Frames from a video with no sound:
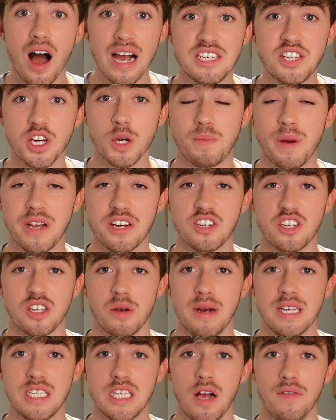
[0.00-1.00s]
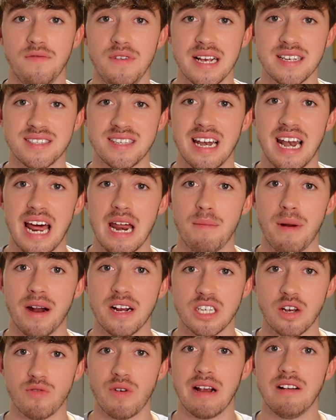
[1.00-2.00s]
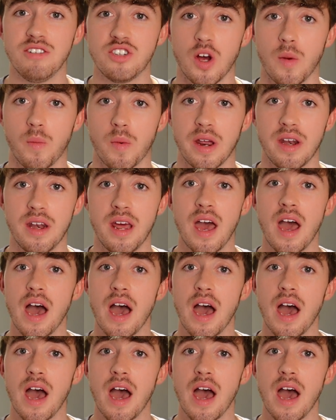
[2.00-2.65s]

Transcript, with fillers: I took pictures of myself next to landmarks around Dublin